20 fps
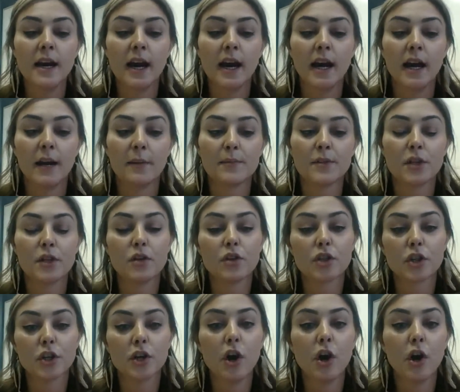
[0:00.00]
So you
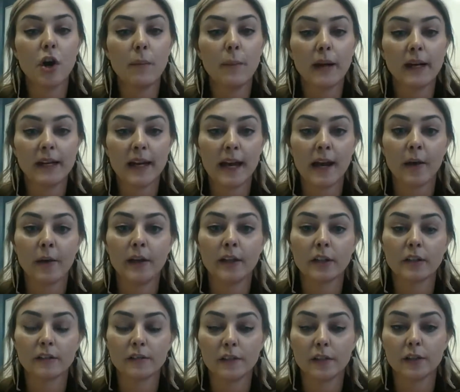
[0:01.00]
should all by now in
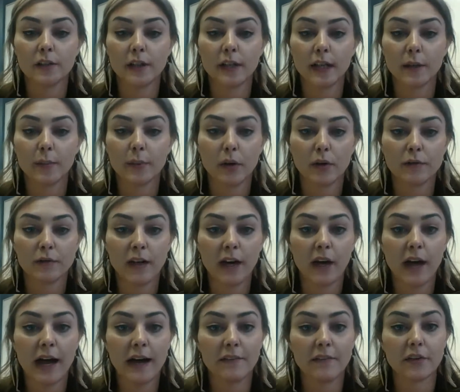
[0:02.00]
your Field Link profile
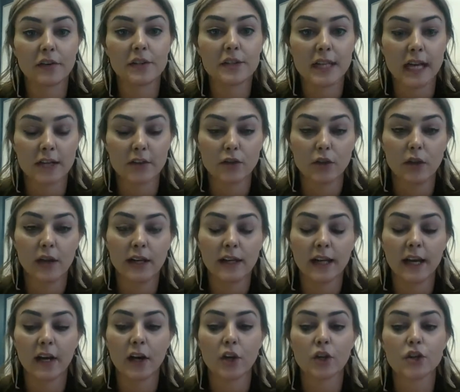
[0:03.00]
have your schedule. And
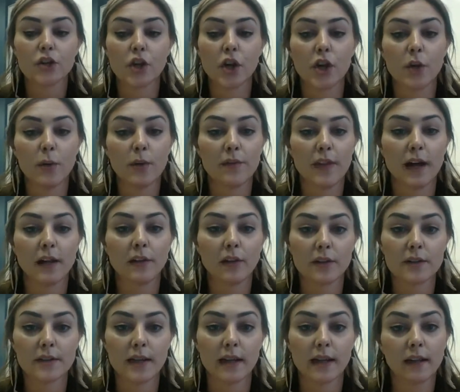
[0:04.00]
again, I'll show you what that
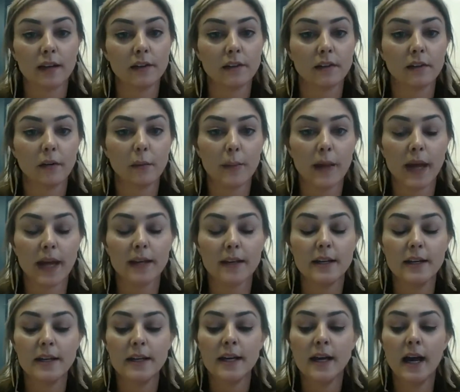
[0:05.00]
looks like in a little bit.
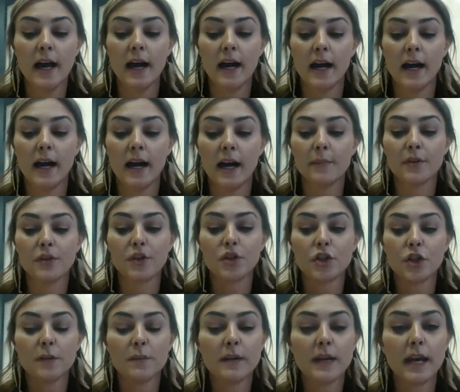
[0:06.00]
But you
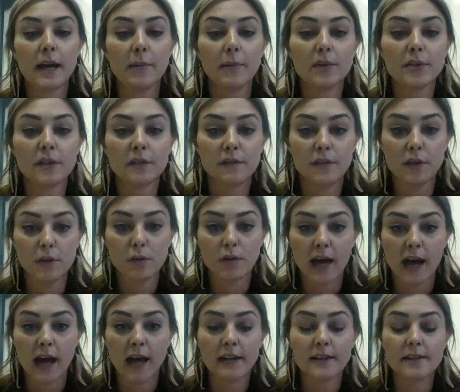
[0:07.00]
should be able to view
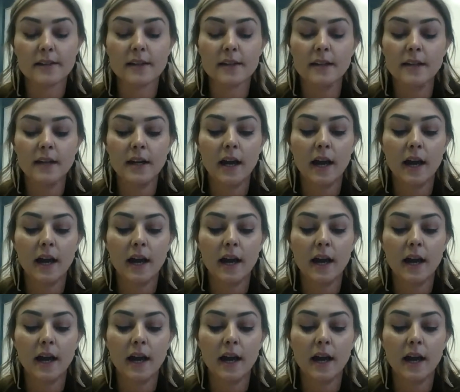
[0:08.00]
that.